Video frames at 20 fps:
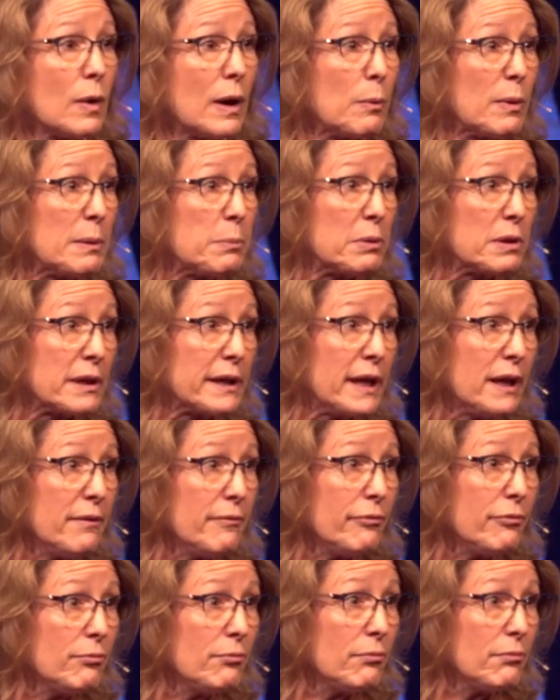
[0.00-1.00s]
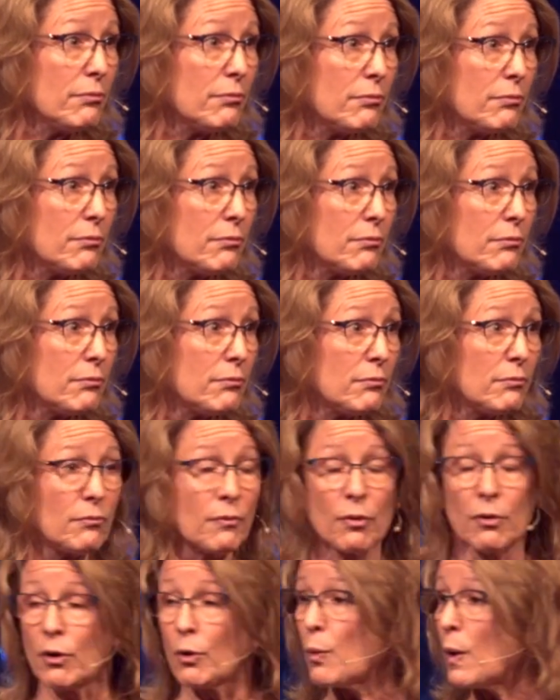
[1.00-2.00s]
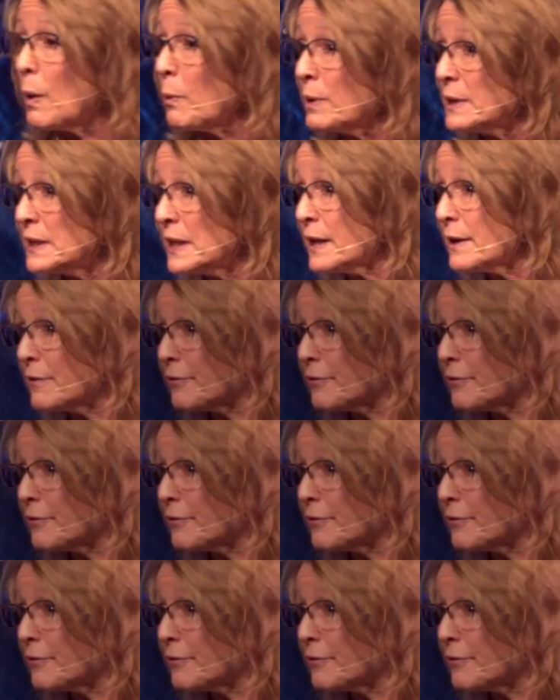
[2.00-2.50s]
What we believe or what we